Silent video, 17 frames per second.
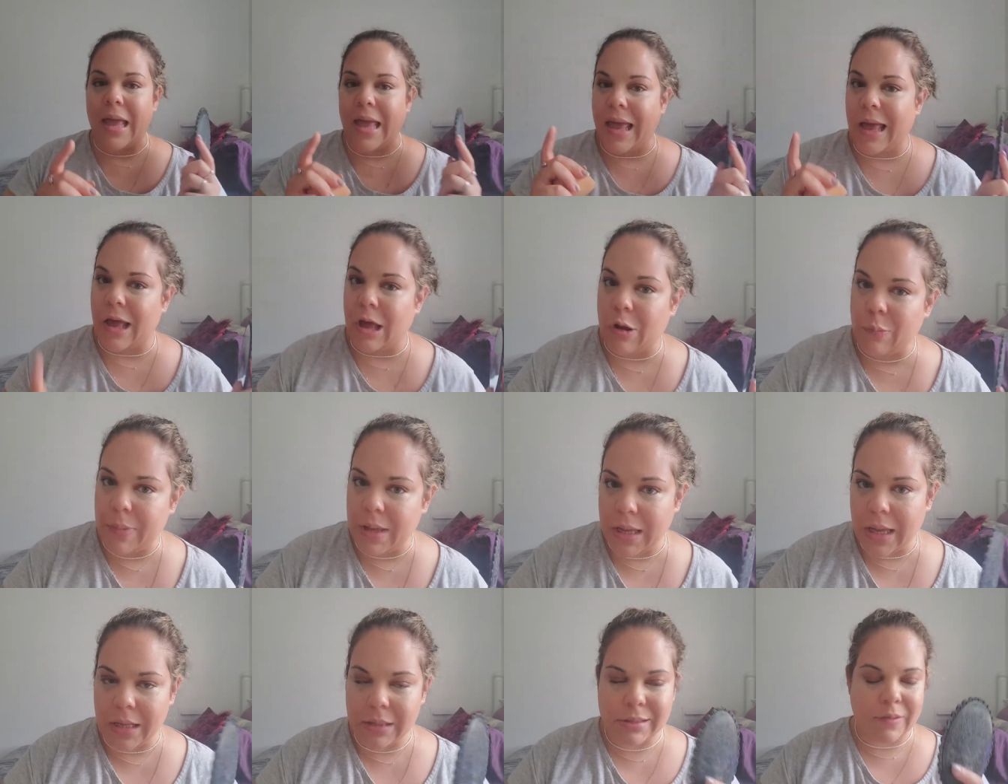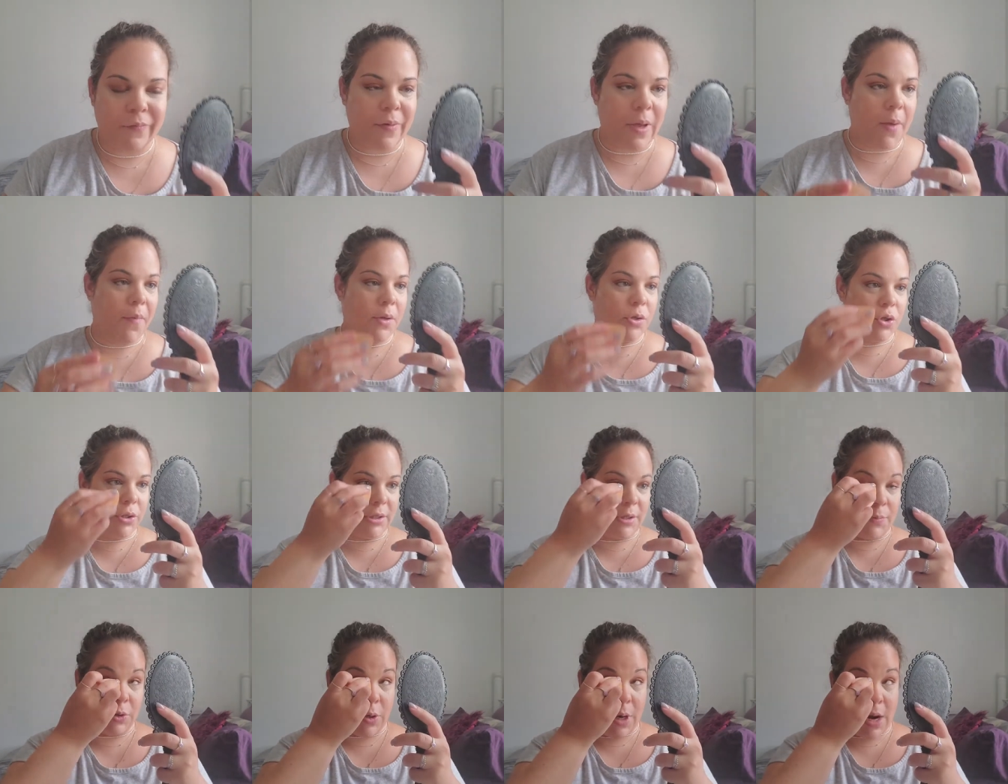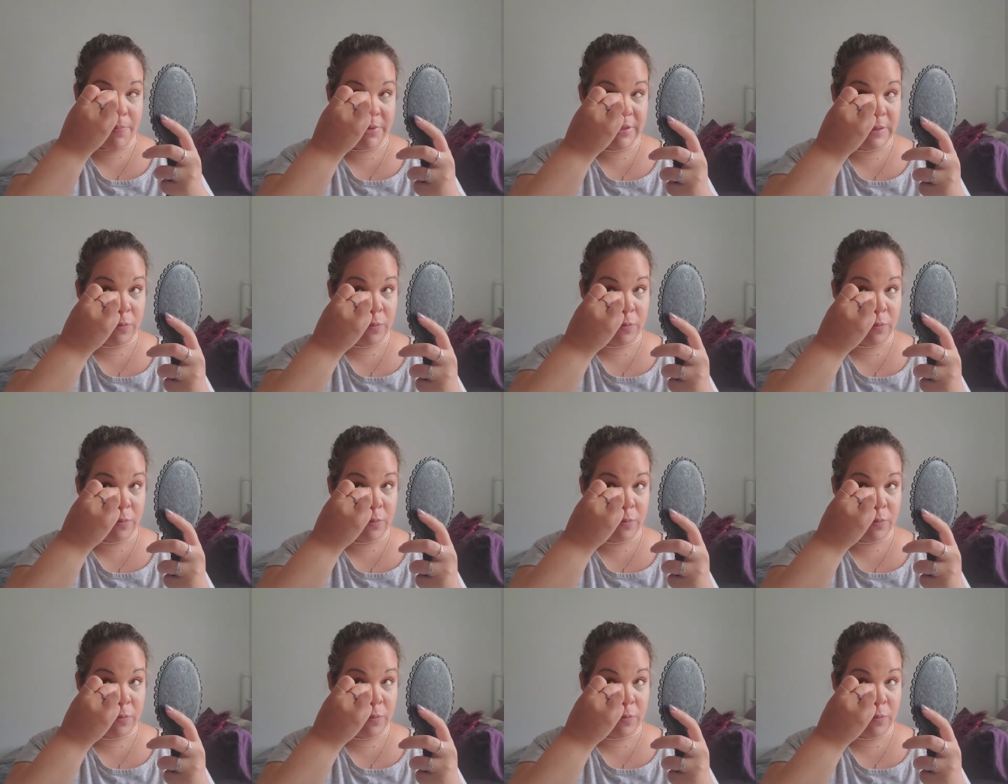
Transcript: help me get to 500 subscribers,